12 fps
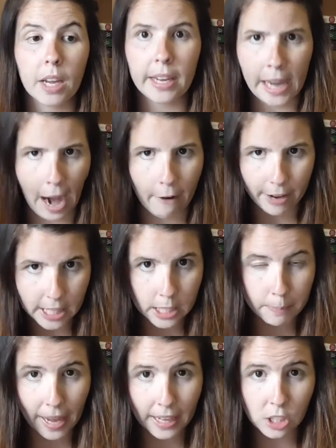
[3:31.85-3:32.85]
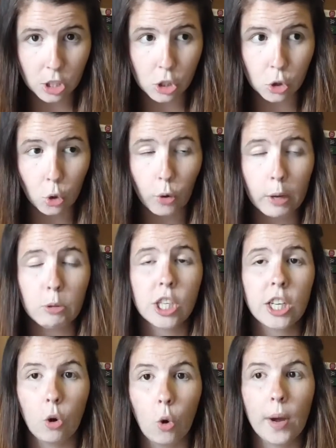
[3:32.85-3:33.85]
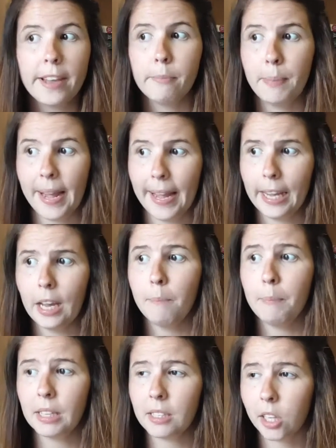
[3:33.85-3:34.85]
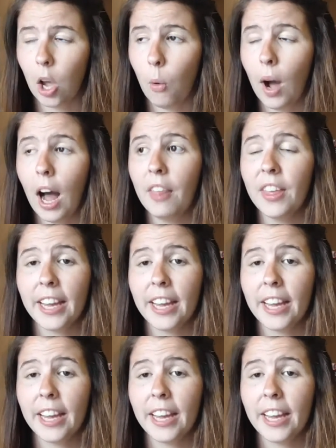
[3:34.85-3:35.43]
character-based story, which can always be a bit slower.